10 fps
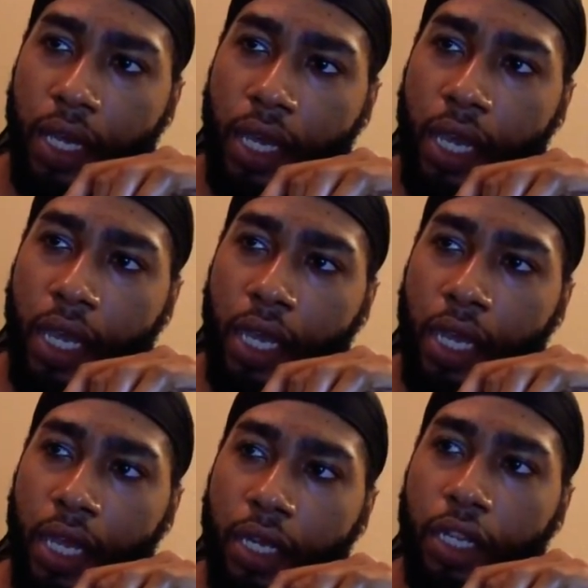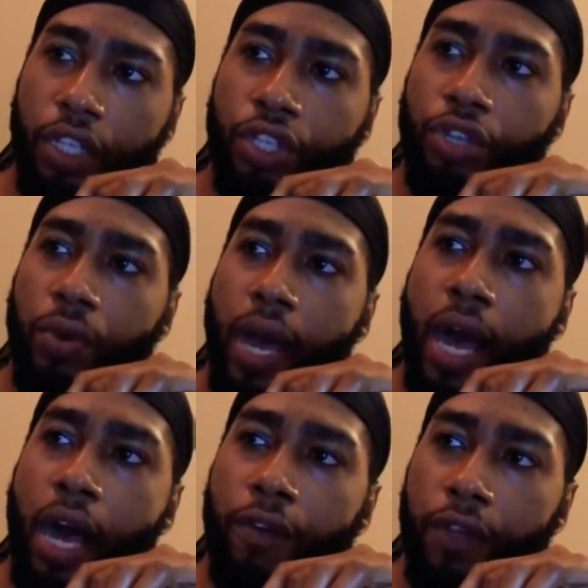and you
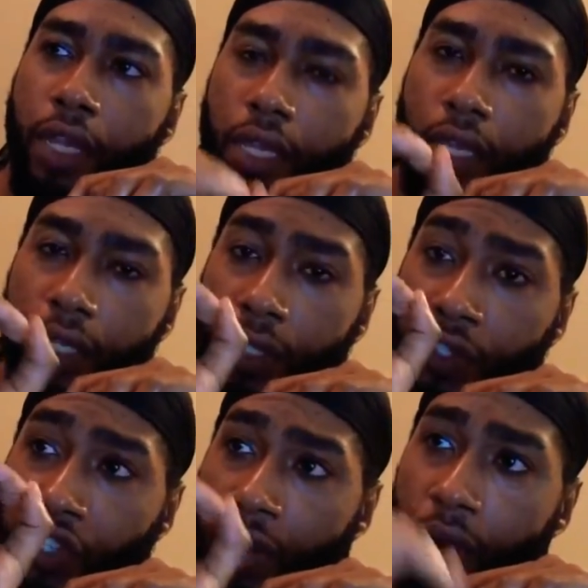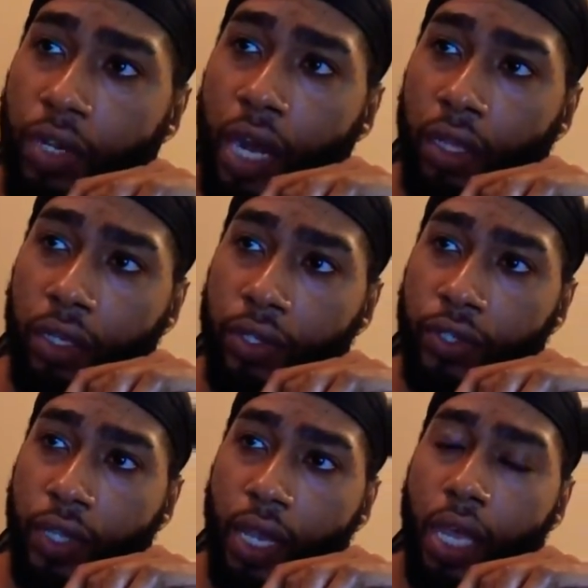have
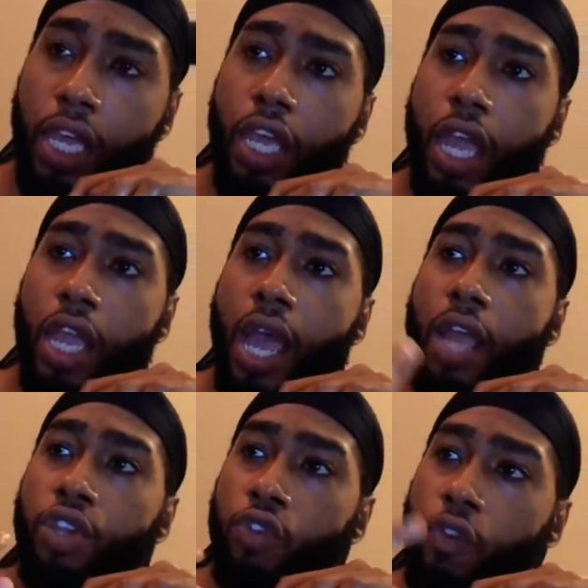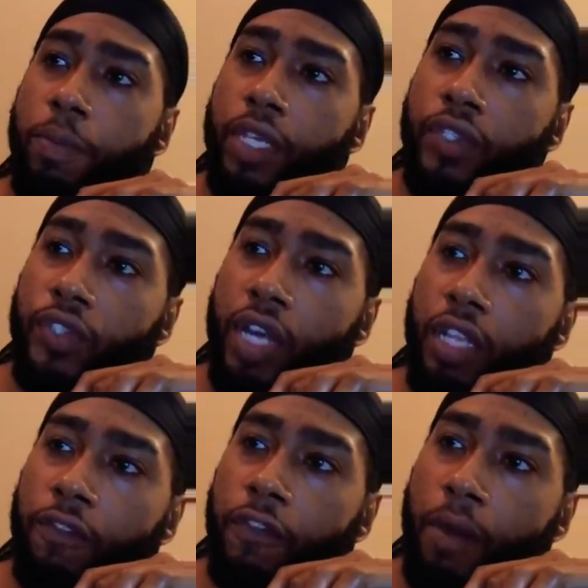$0, you will be
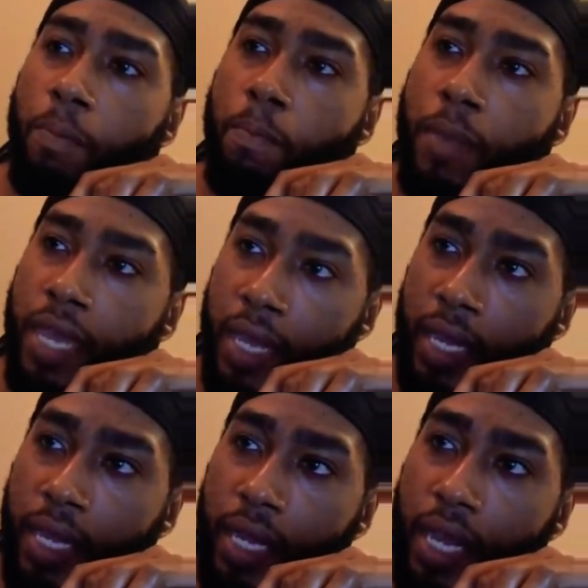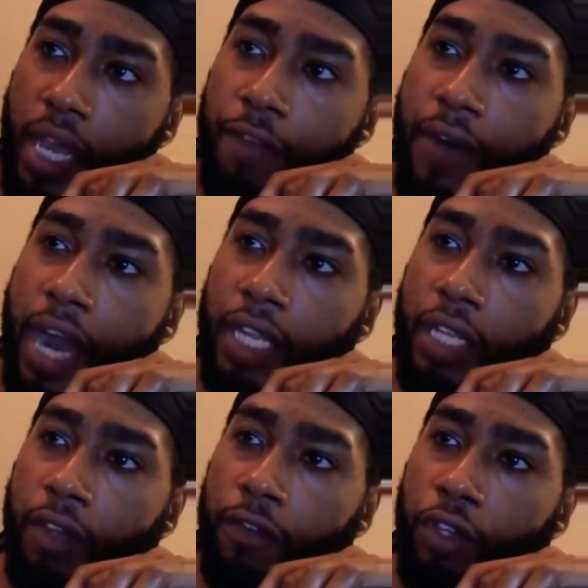stealing from me if I
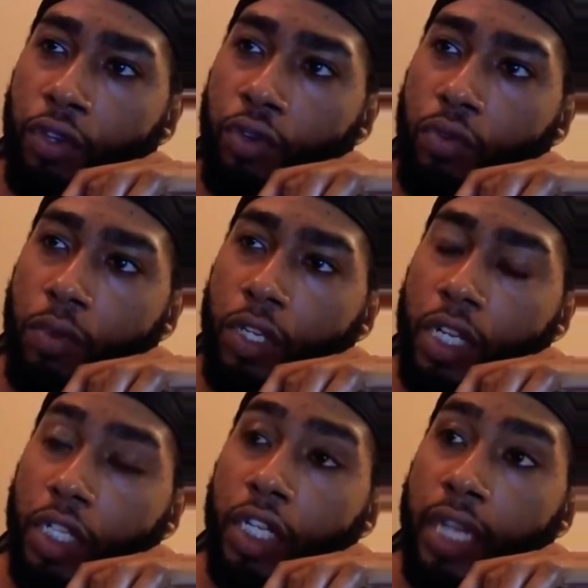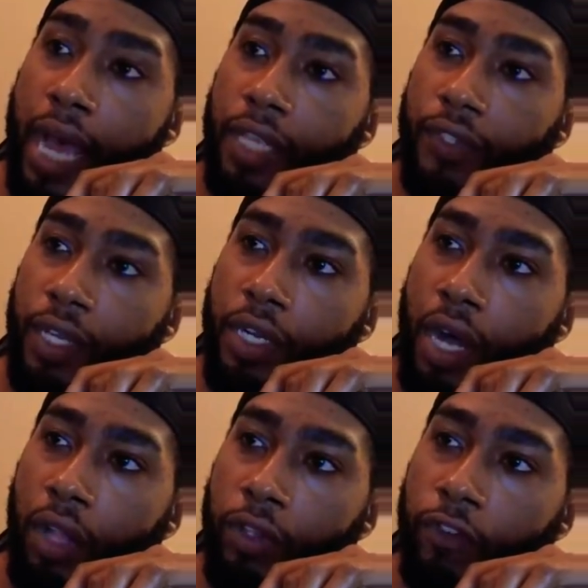give you the last
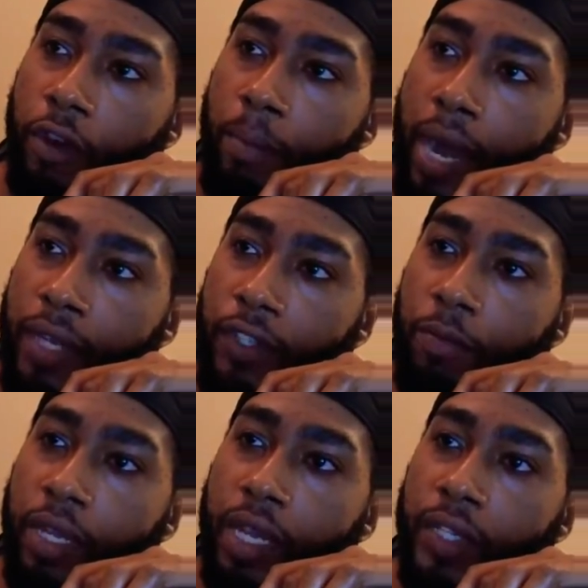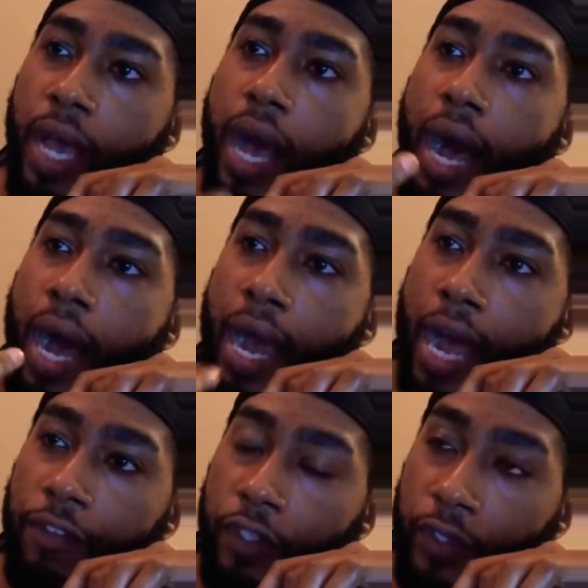$10 from myself, because I
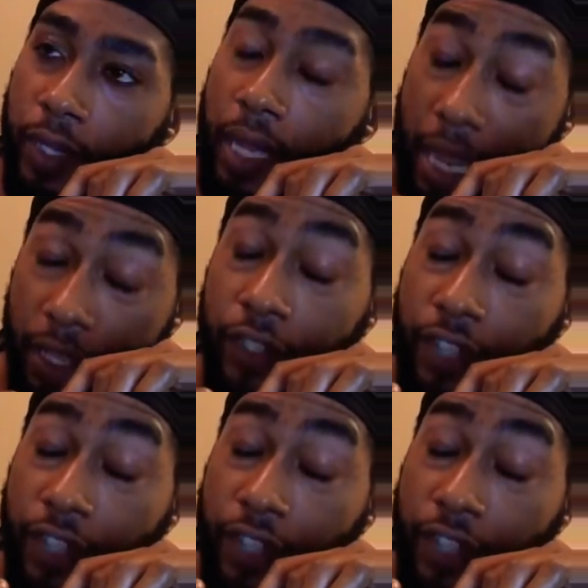have to. It's